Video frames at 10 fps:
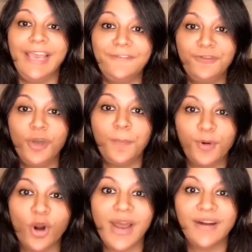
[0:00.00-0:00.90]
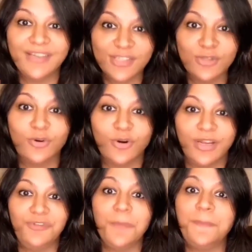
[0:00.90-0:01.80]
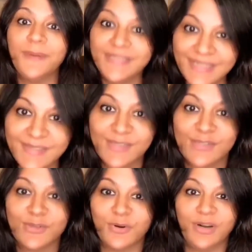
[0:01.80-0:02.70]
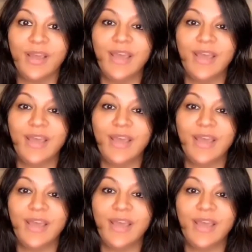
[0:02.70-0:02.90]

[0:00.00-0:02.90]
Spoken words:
If your product is good, if your business is good,